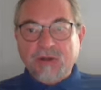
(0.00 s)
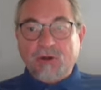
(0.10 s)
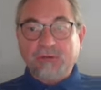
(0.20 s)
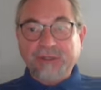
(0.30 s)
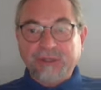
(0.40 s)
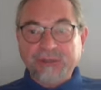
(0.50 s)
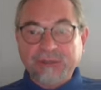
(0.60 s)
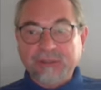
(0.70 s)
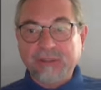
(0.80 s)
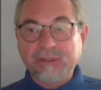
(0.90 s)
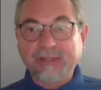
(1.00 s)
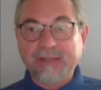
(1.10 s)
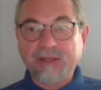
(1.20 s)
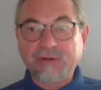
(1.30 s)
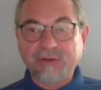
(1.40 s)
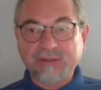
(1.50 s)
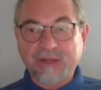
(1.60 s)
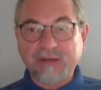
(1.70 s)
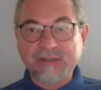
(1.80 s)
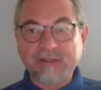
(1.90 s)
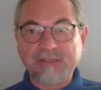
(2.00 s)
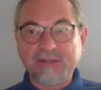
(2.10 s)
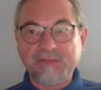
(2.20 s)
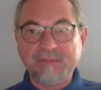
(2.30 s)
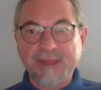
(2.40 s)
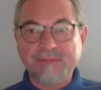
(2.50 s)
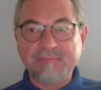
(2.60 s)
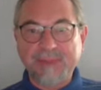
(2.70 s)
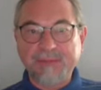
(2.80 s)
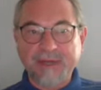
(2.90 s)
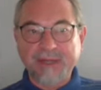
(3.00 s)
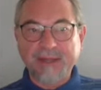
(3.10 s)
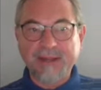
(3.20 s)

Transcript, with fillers: All the other data resides in main memory.